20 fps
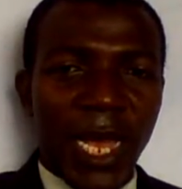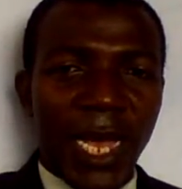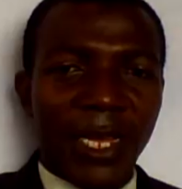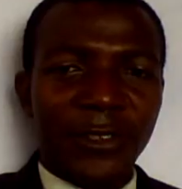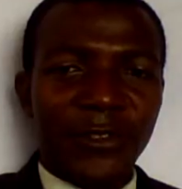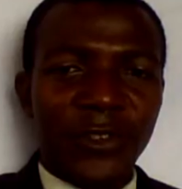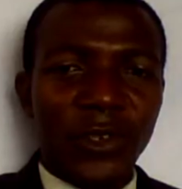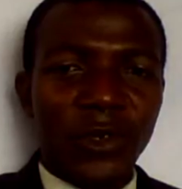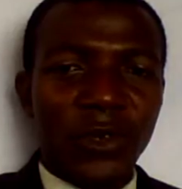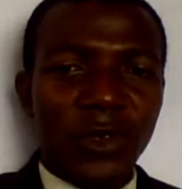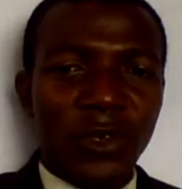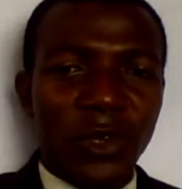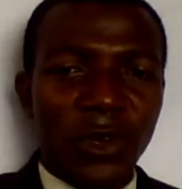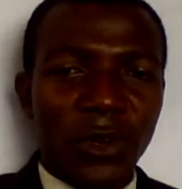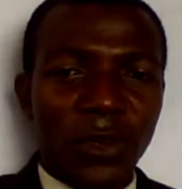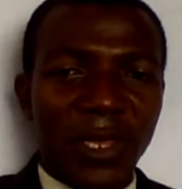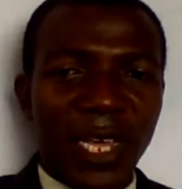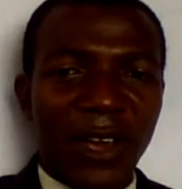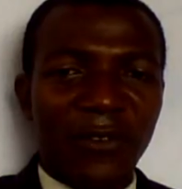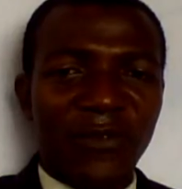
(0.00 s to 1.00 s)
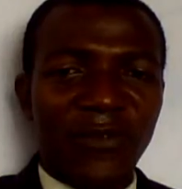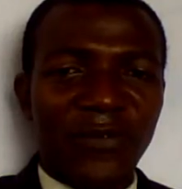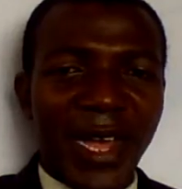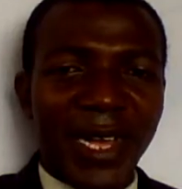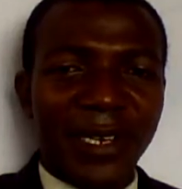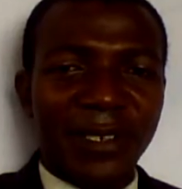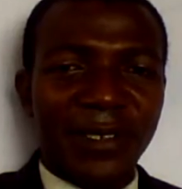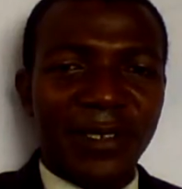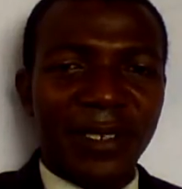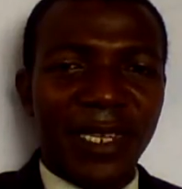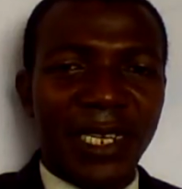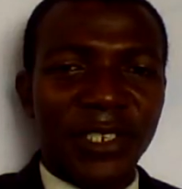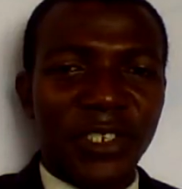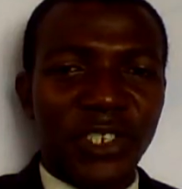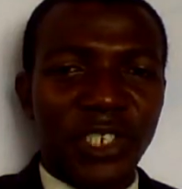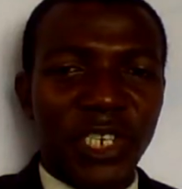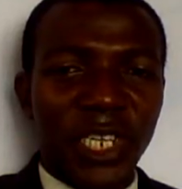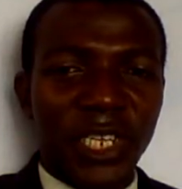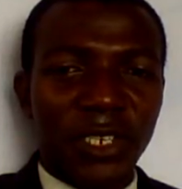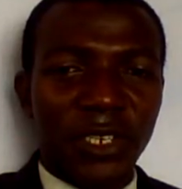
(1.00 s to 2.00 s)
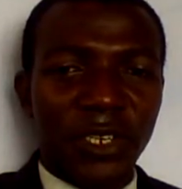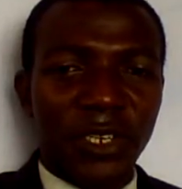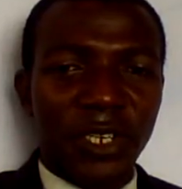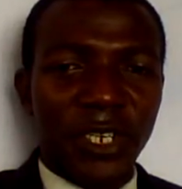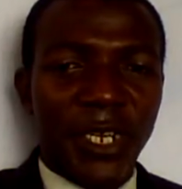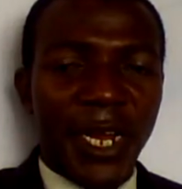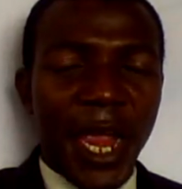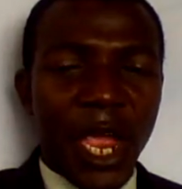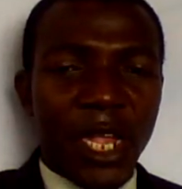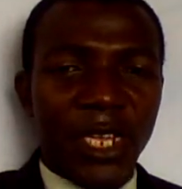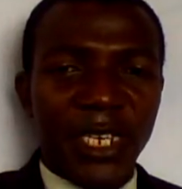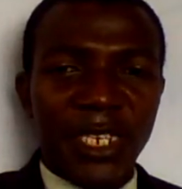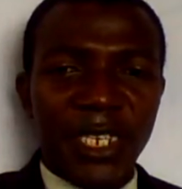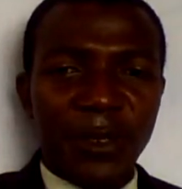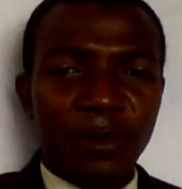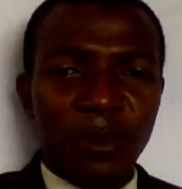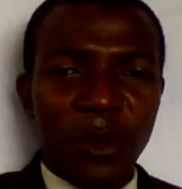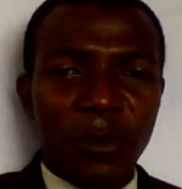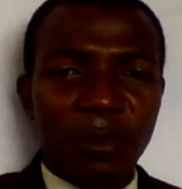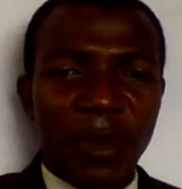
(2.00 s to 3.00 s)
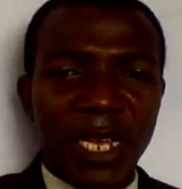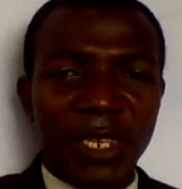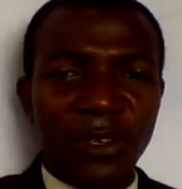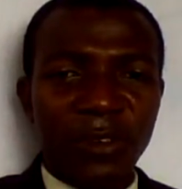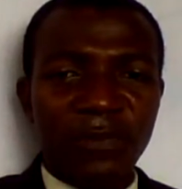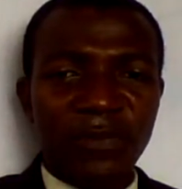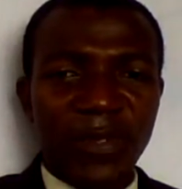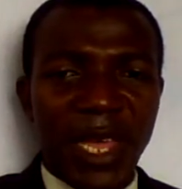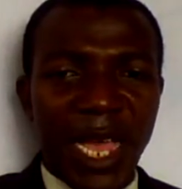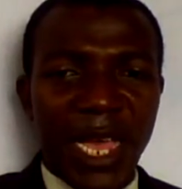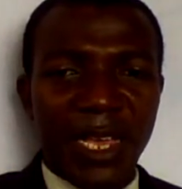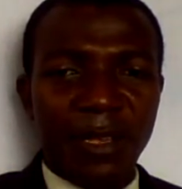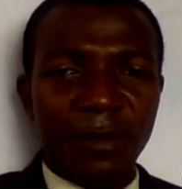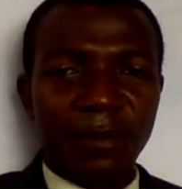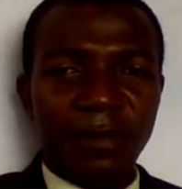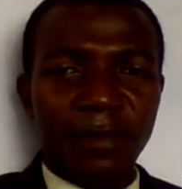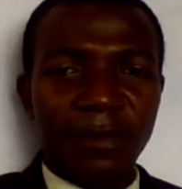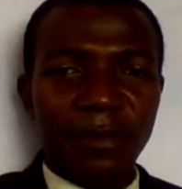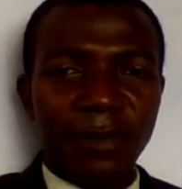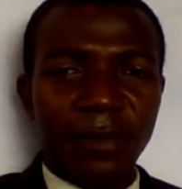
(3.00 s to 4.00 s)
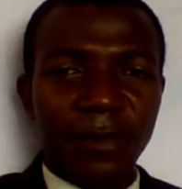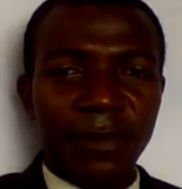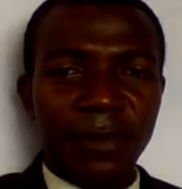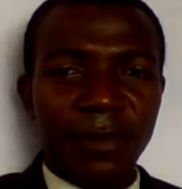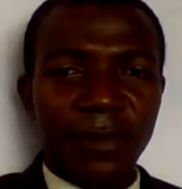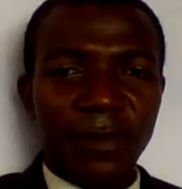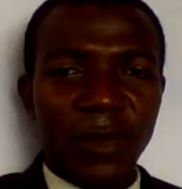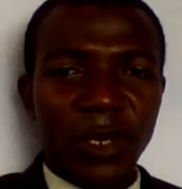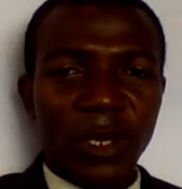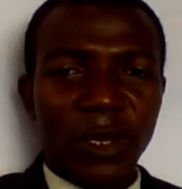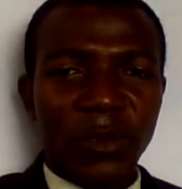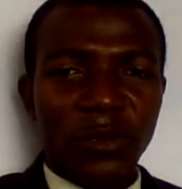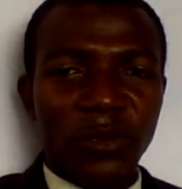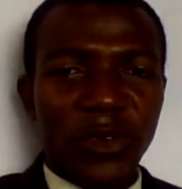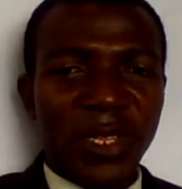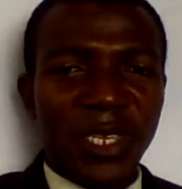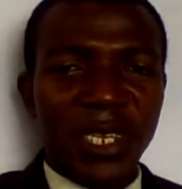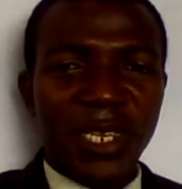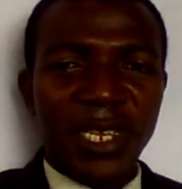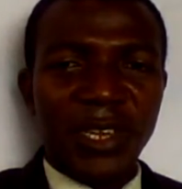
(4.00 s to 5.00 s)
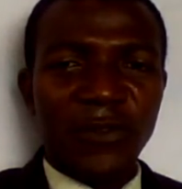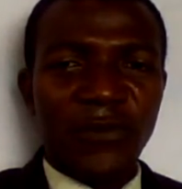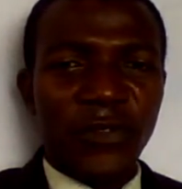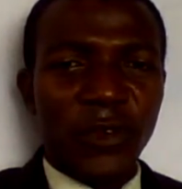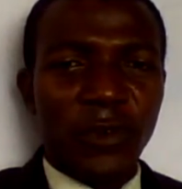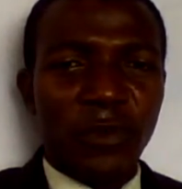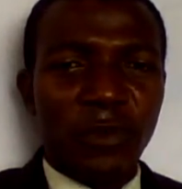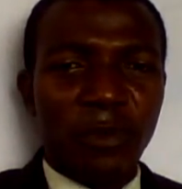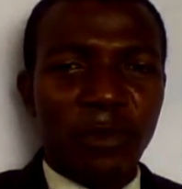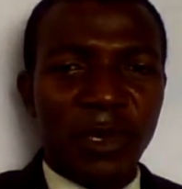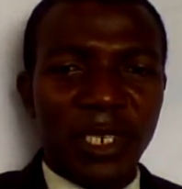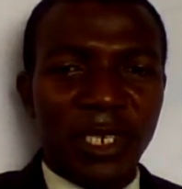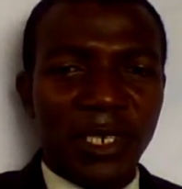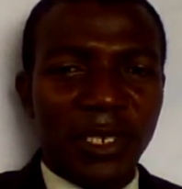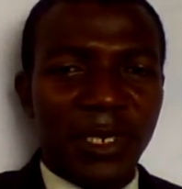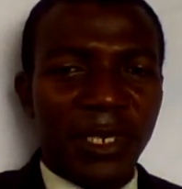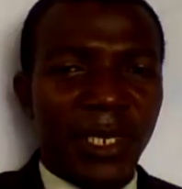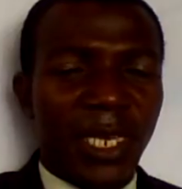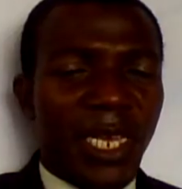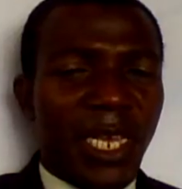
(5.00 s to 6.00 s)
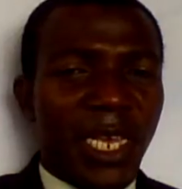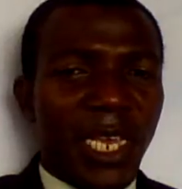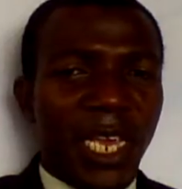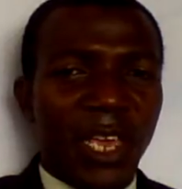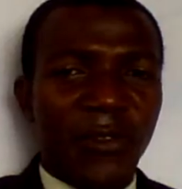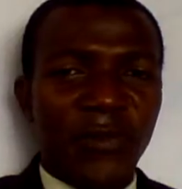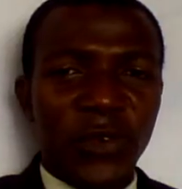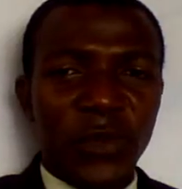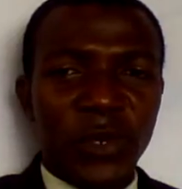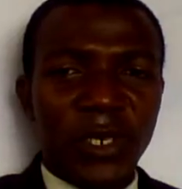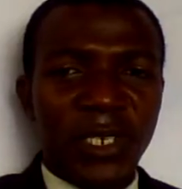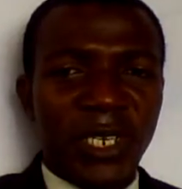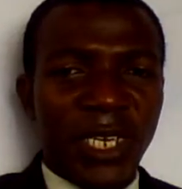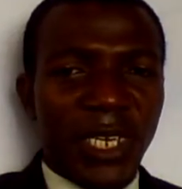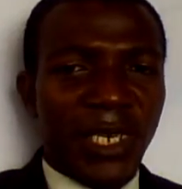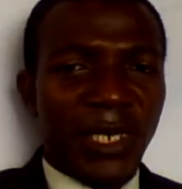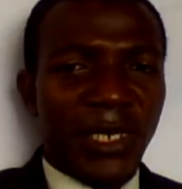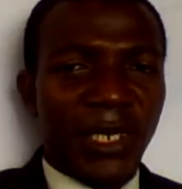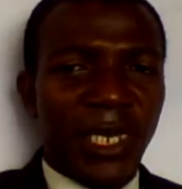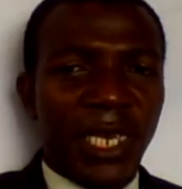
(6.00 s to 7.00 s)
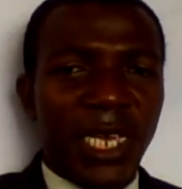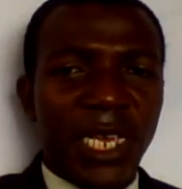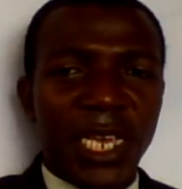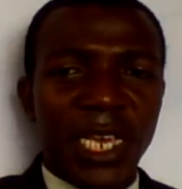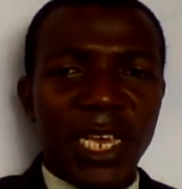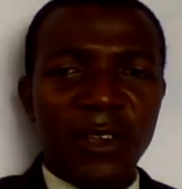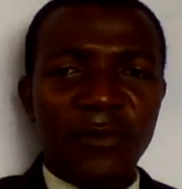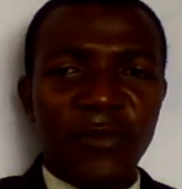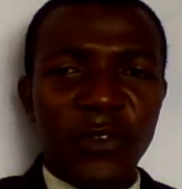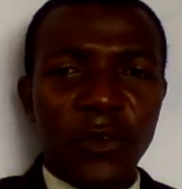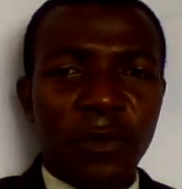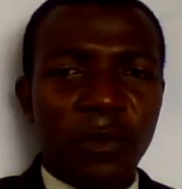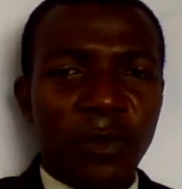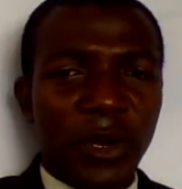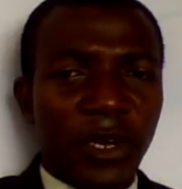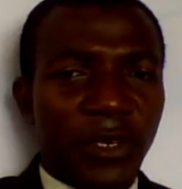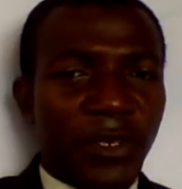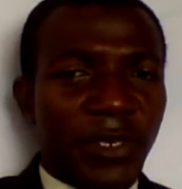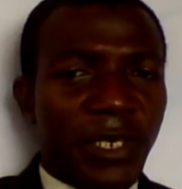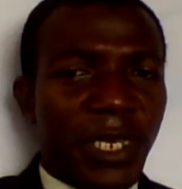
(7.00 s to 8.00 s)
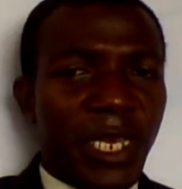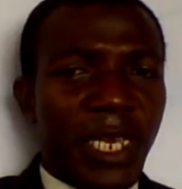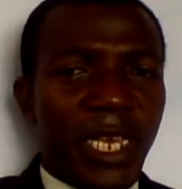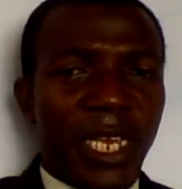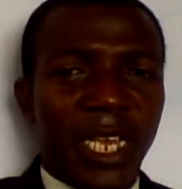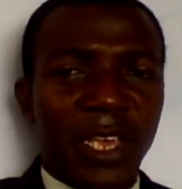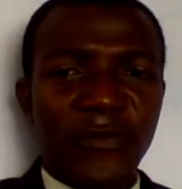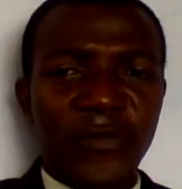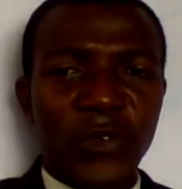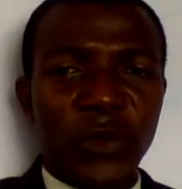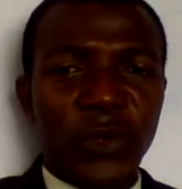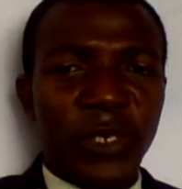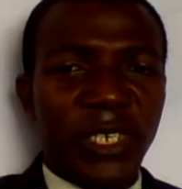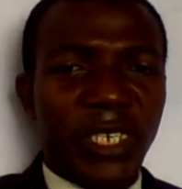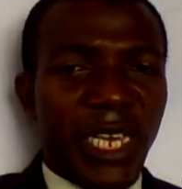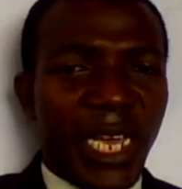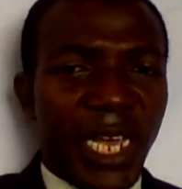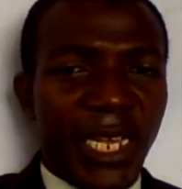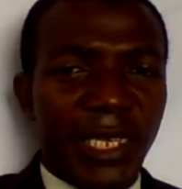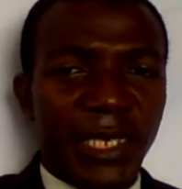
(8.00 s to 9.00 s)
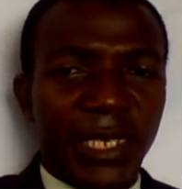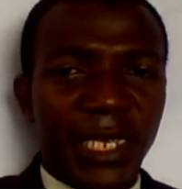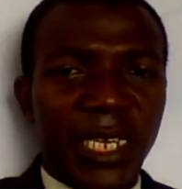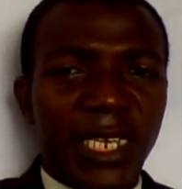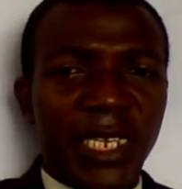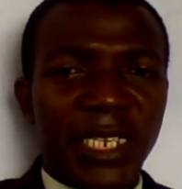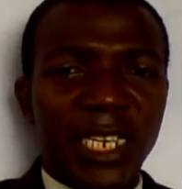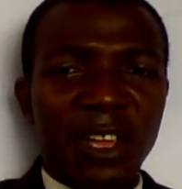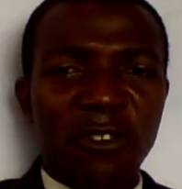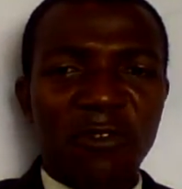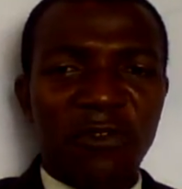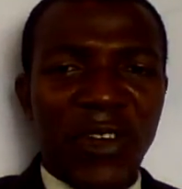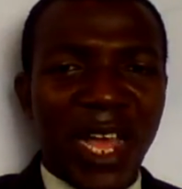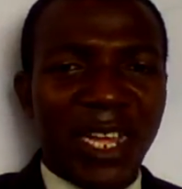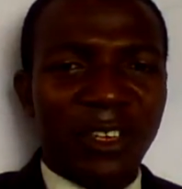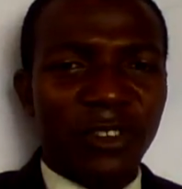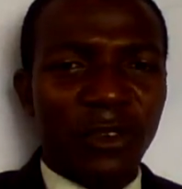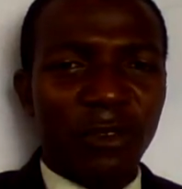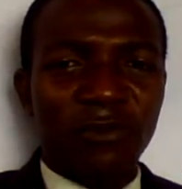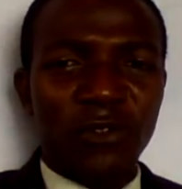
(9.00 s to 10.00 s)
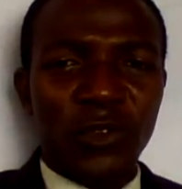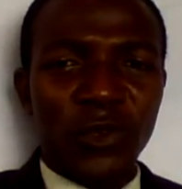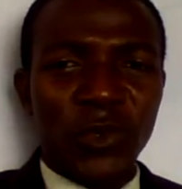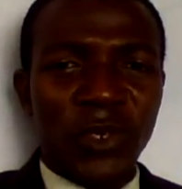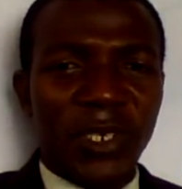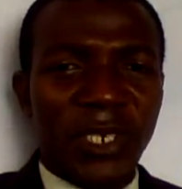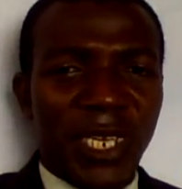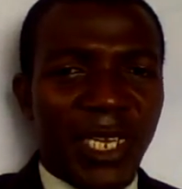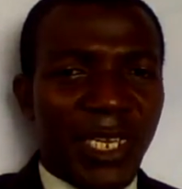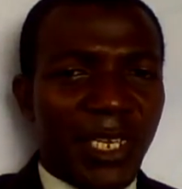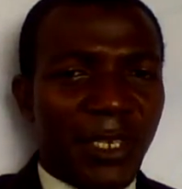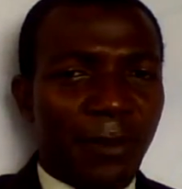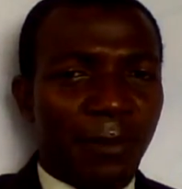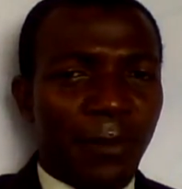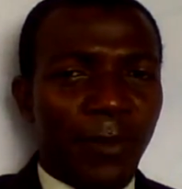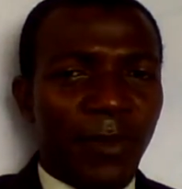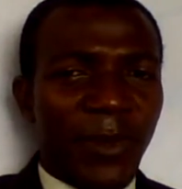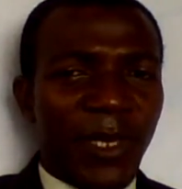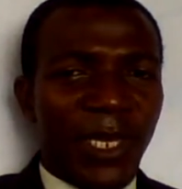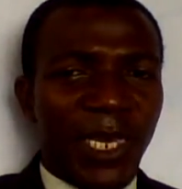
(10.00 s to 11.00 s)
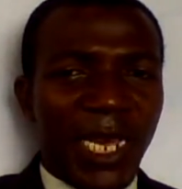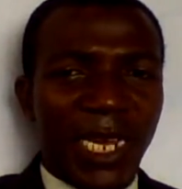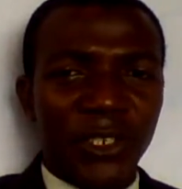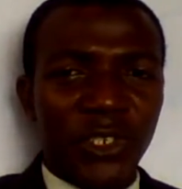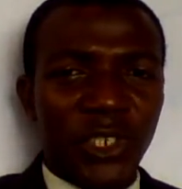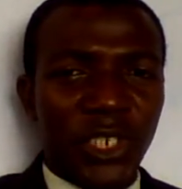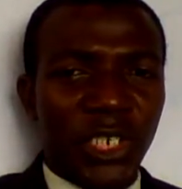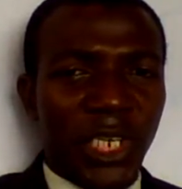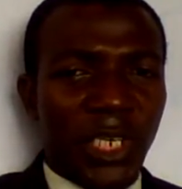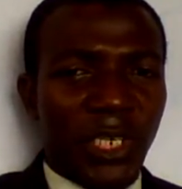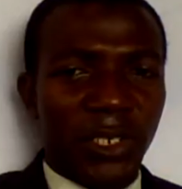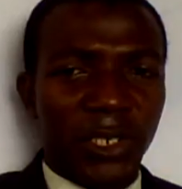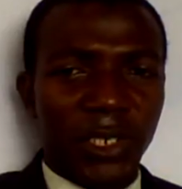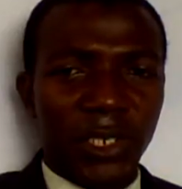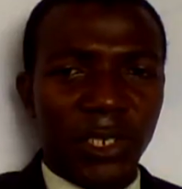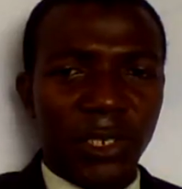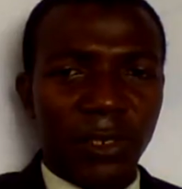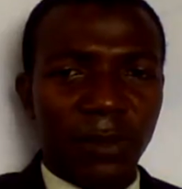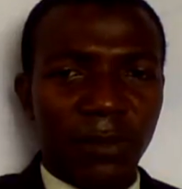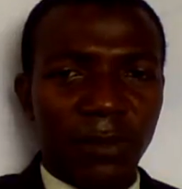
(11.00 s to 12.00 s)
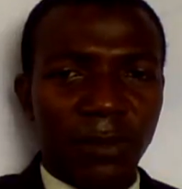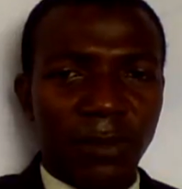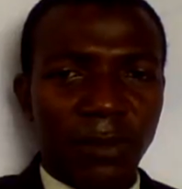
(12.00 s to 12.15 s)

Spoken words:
As you know, that facts can change in a moment of time, within a few minutes, a few days, a few months, a few years, the fact of today can change.